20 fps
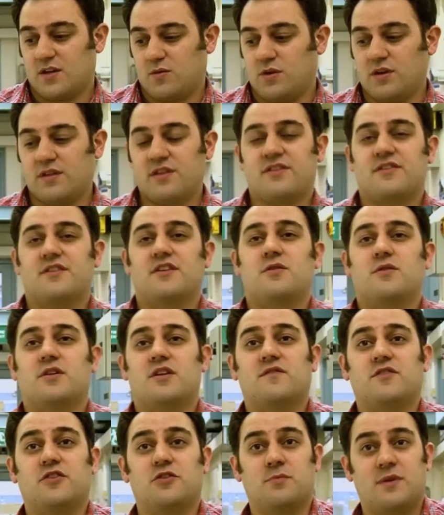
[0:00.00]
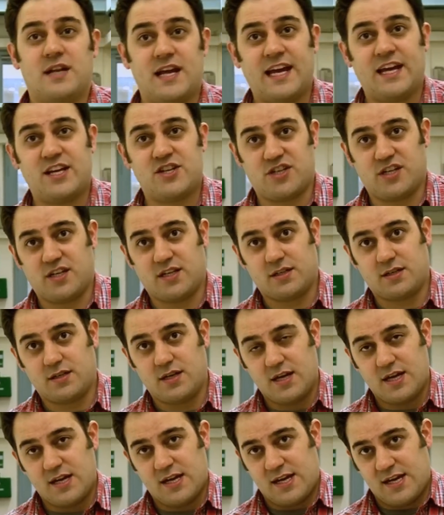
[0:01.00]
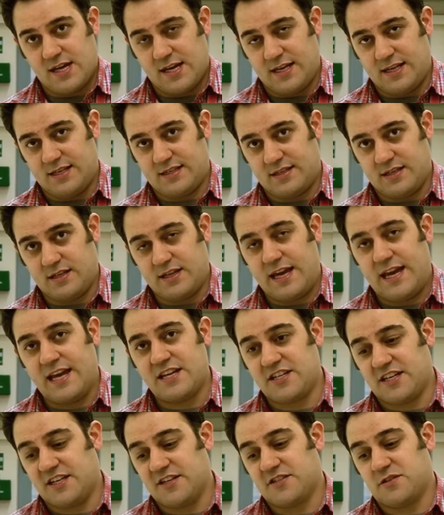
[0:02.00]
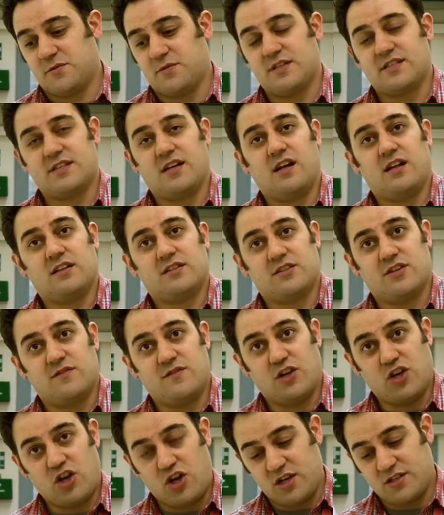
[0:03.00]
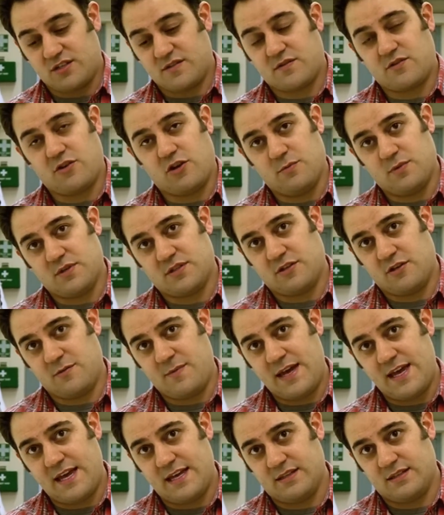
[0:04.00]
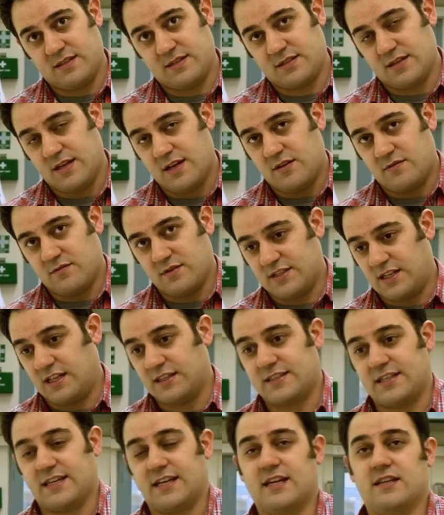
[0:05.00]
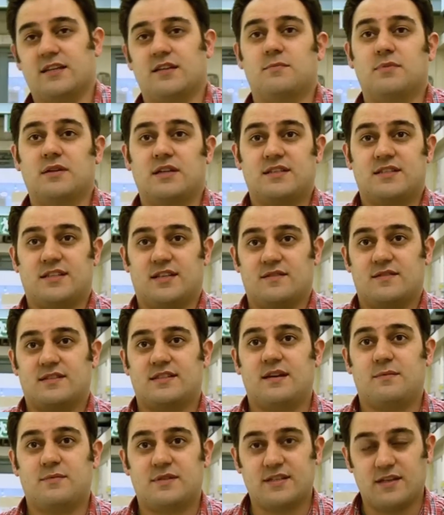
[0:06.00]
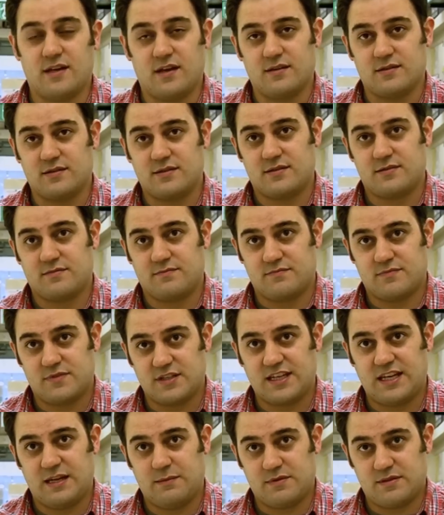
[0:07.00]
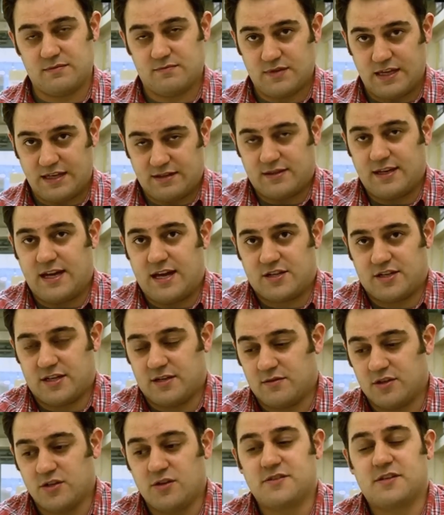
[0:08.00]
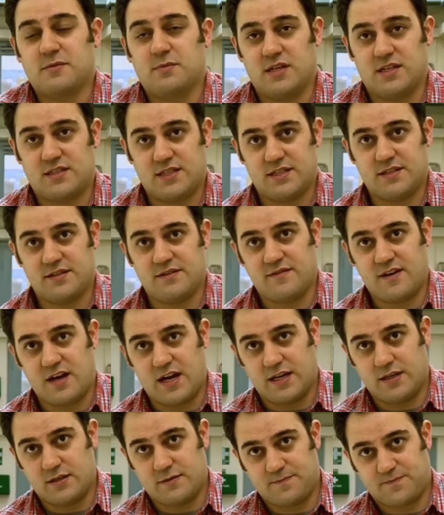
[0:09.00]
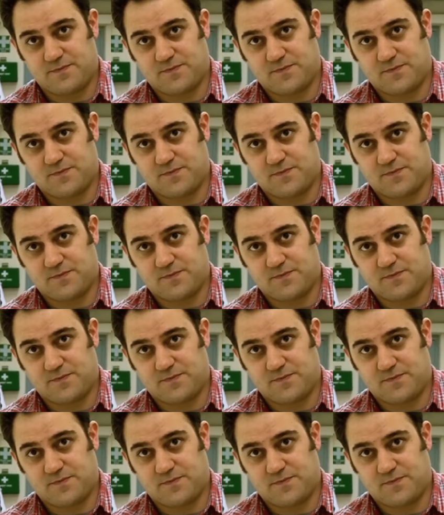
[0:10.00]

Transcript: One theory of human aging is that aging is a result of the loss of chromosome ends, resulting in the ability of stem cells to keep, they actually lose the ability to divide.